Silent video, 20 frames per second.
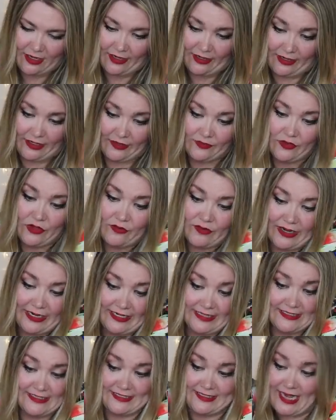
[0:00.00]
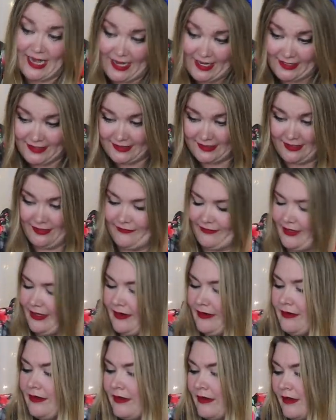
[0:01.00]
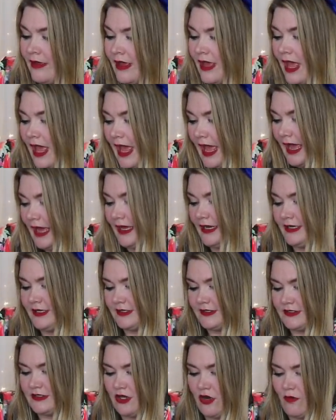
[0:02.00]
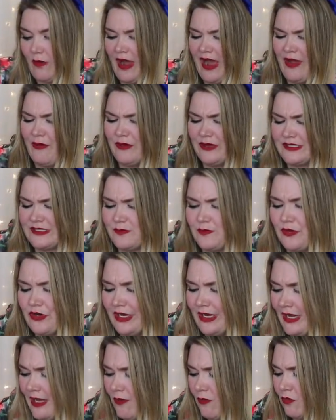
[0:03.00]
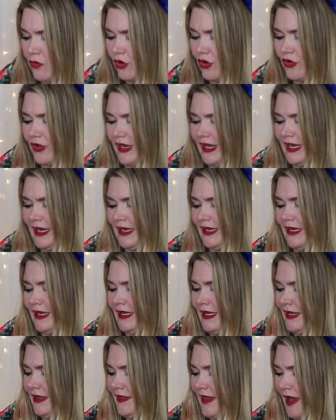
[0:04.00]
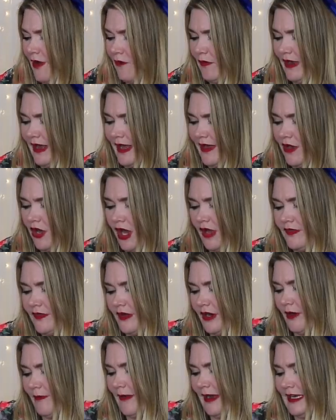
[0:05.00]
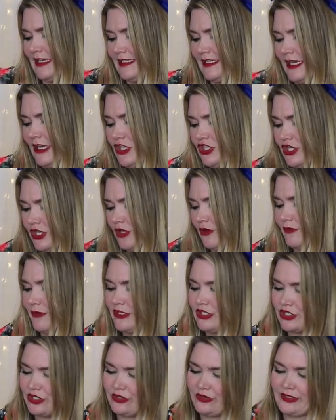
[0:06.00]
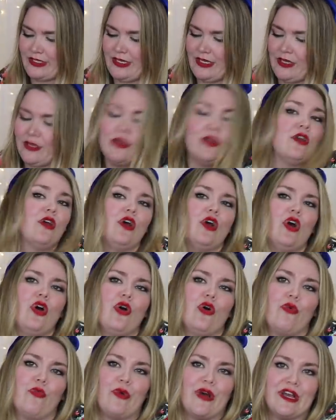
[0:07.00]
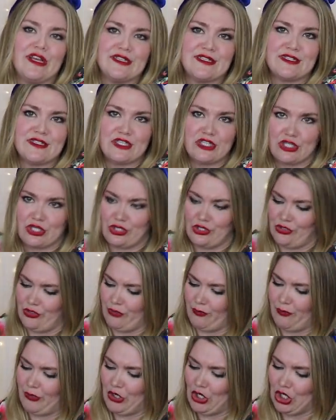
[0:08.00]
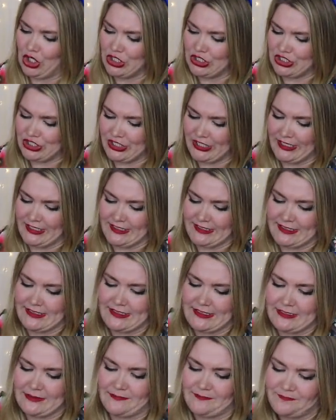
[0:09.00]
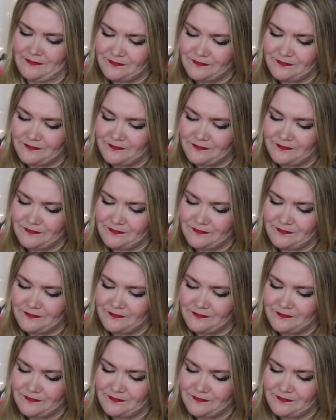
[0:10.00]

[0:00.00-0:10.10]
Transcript: uh, in the United States even. And so I was pretty worried that when I got there, my intention originally was to purchase,